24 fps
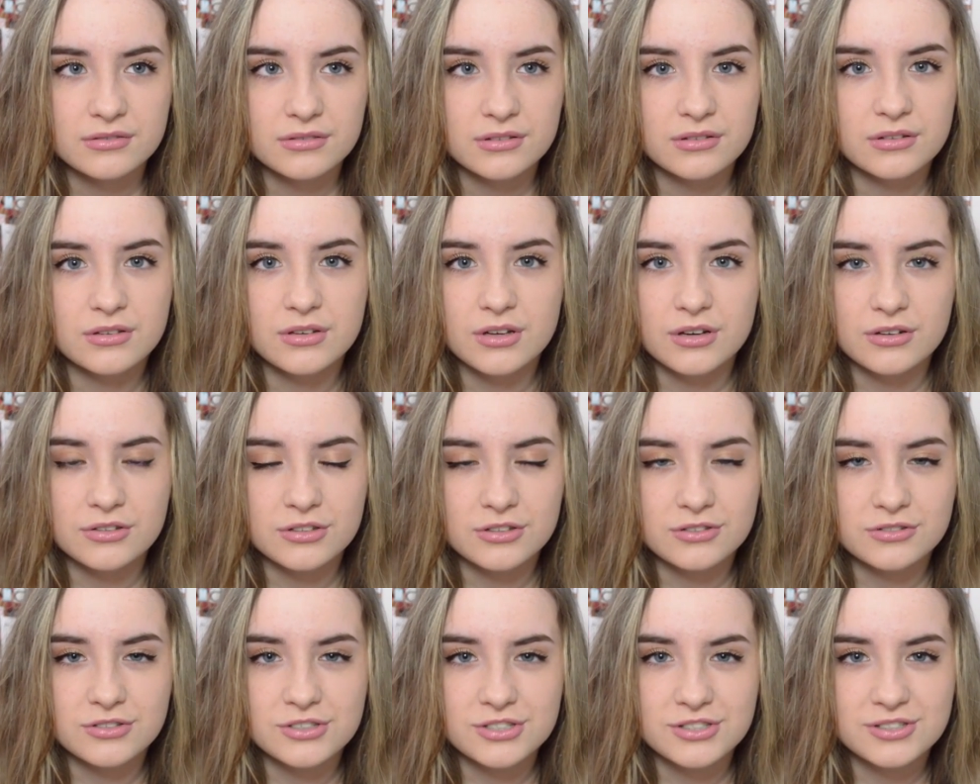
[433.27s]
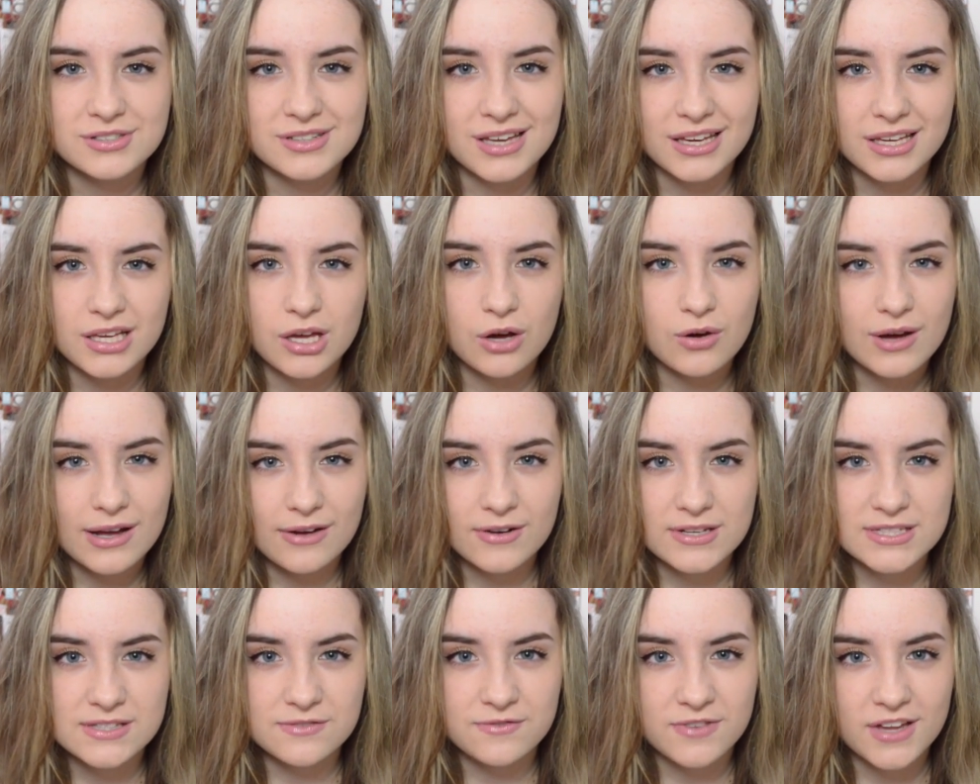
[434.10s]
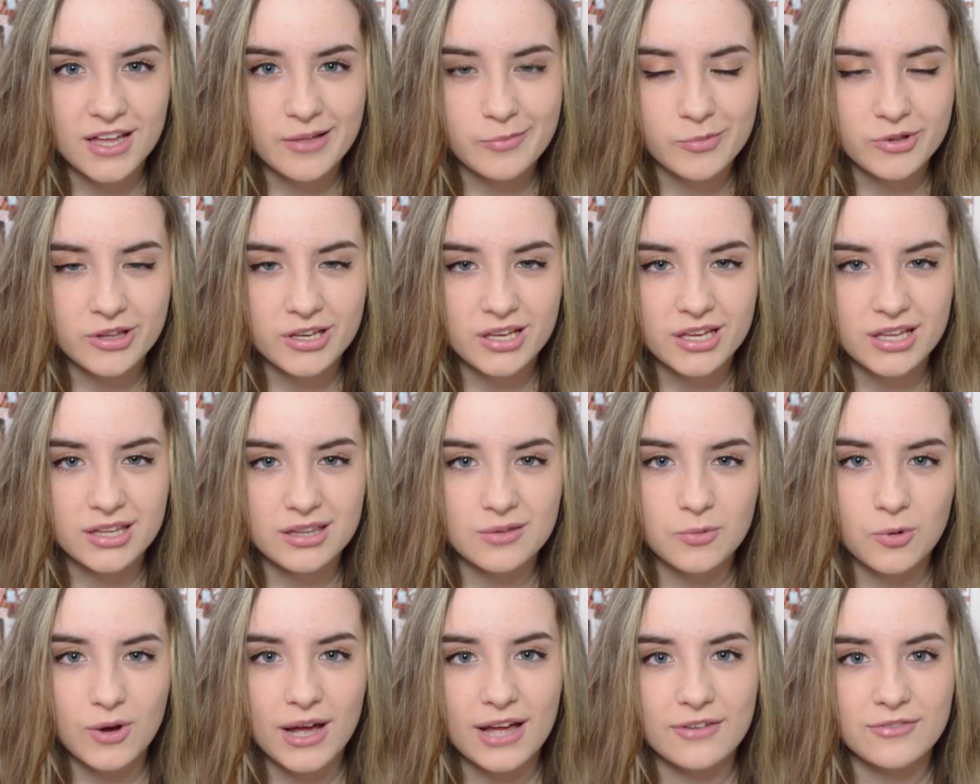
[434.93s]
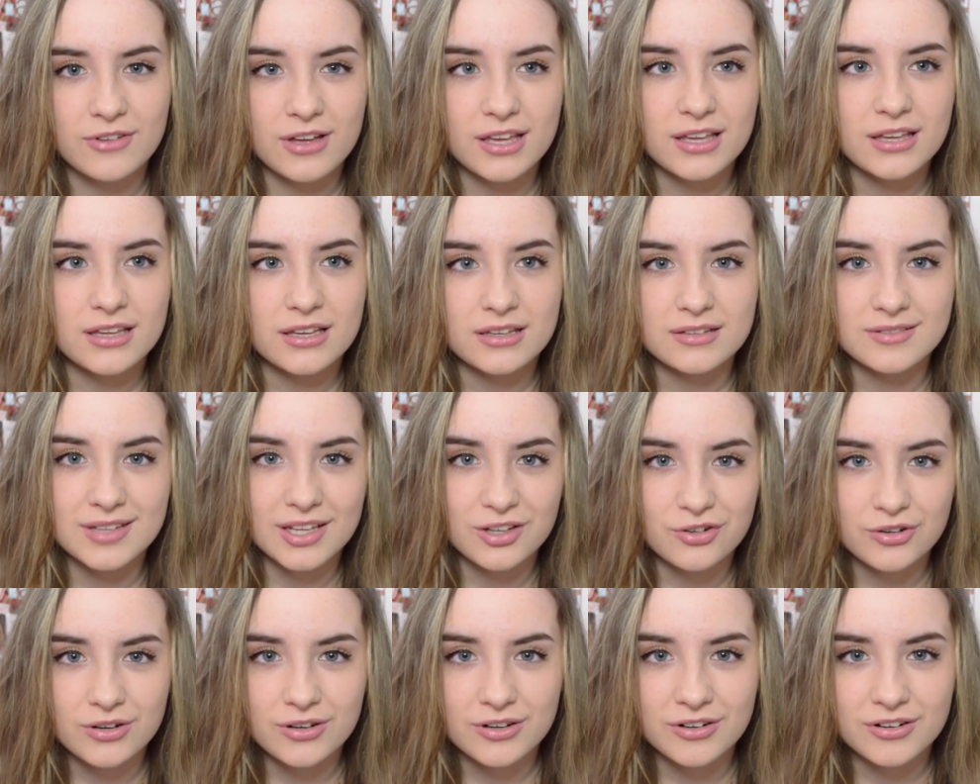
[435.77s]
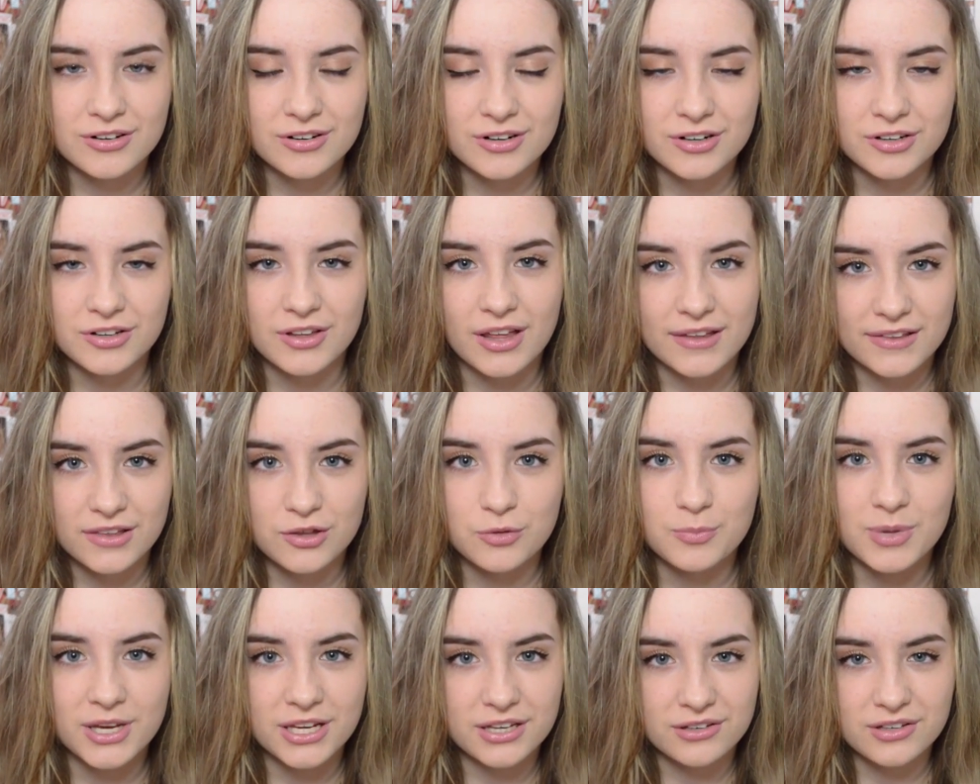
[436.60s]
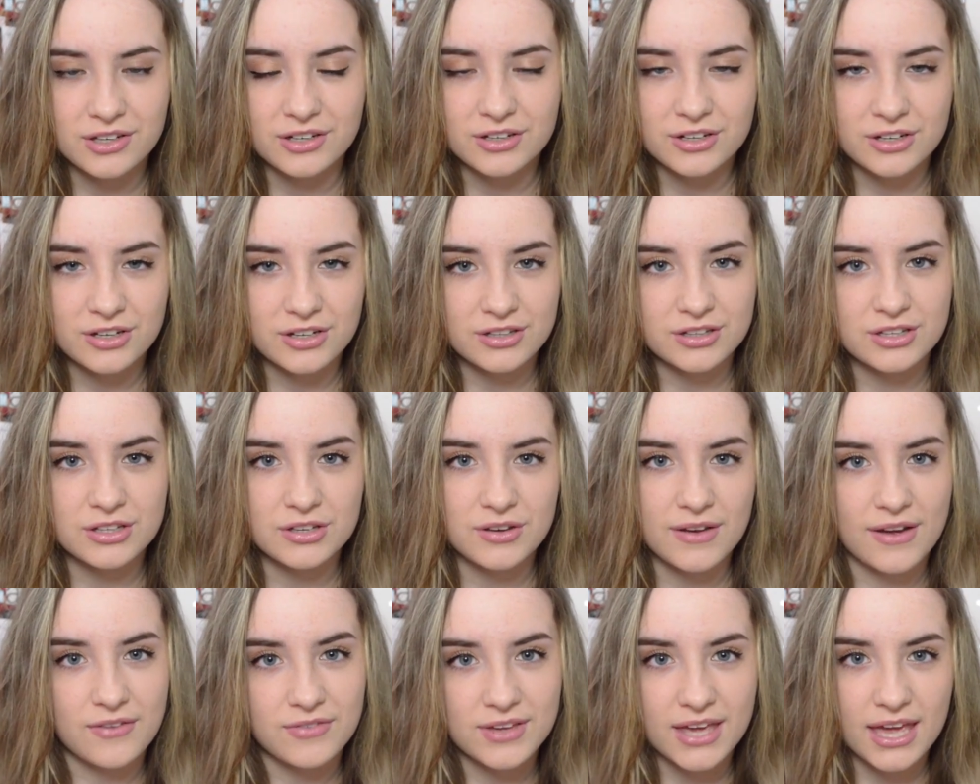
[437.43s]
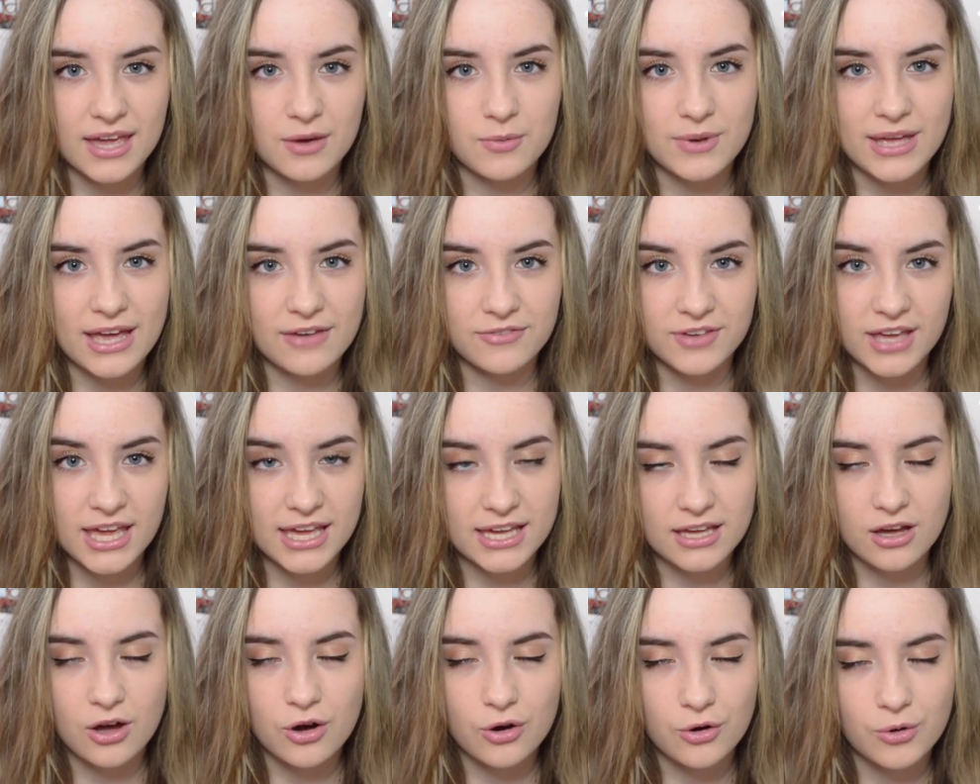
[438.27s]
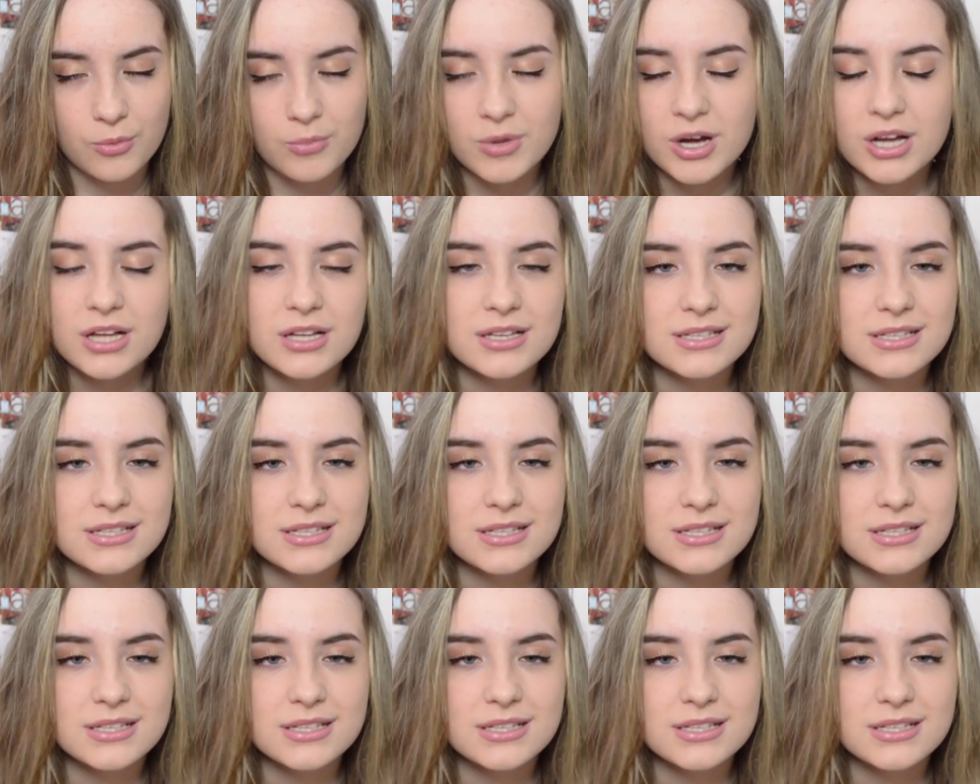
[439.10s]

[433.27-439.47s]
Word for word: you know, you just like go out as a family and then we'll have like dinner, you, like you pick a dinner and then you have cake, we have cake at home.